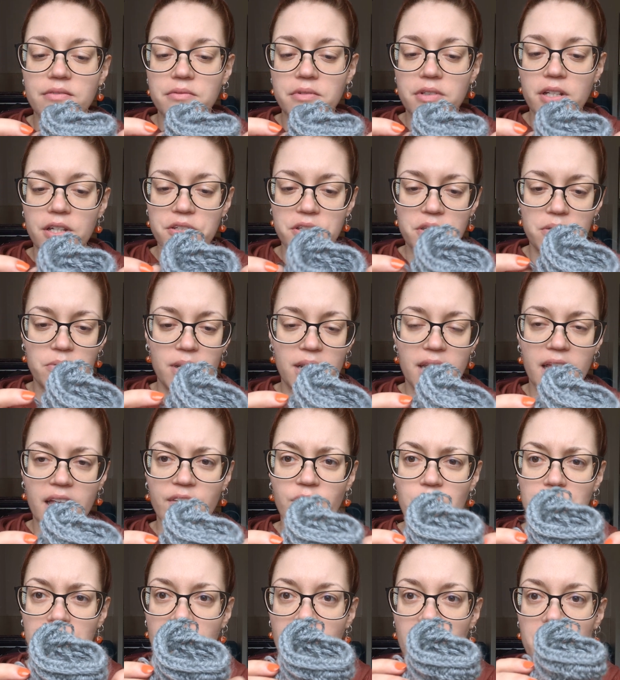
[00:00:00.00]
Doesn't really have
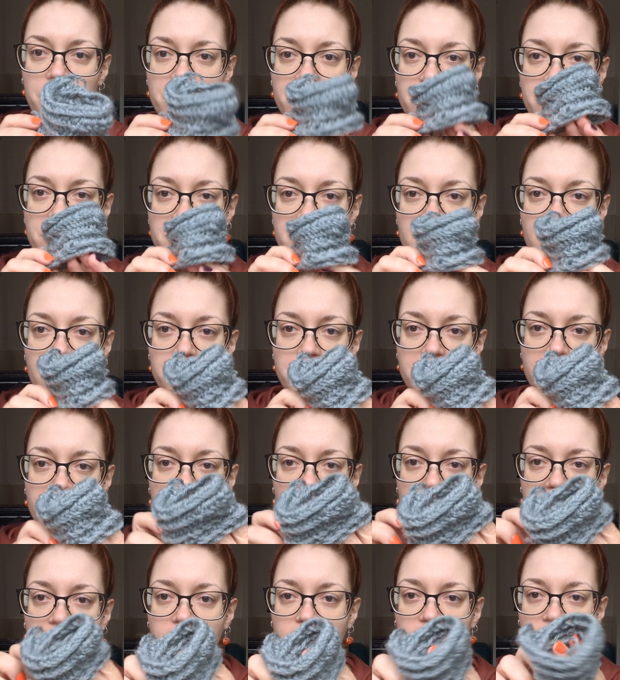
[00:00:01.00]
a purpose. I mean,
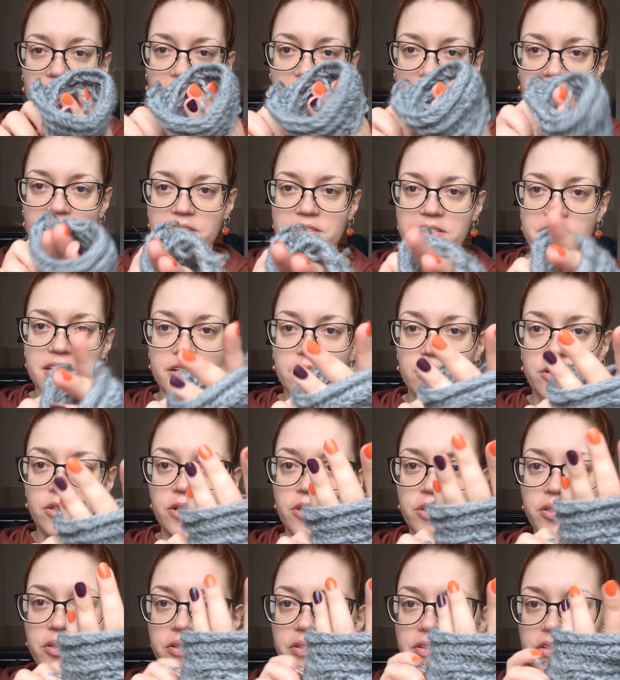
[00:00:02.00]
I guess it
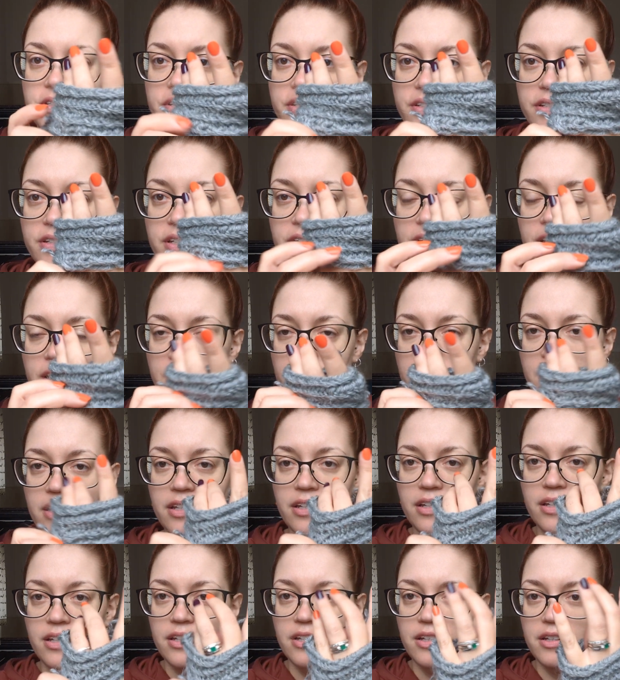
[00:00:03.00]
could
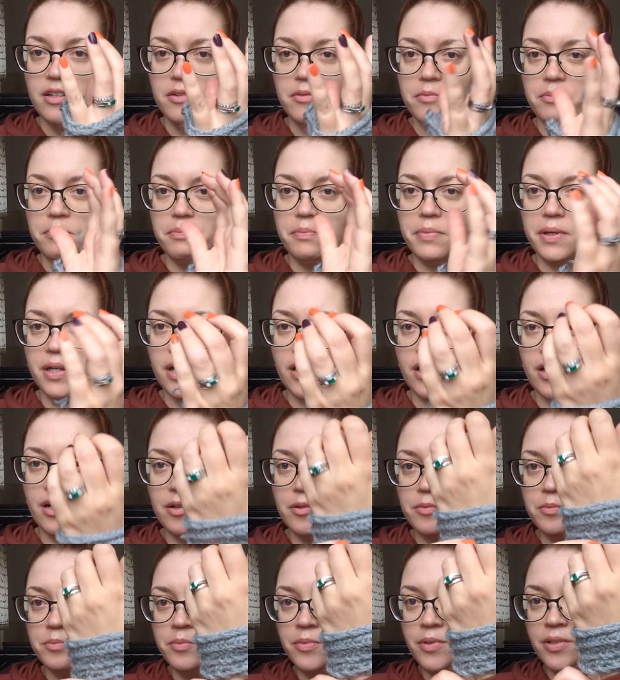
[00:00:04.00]

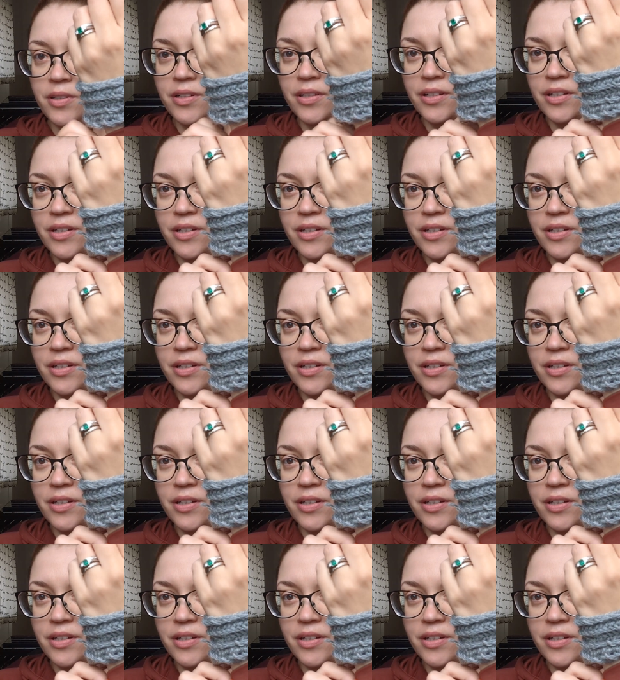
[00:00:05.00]
become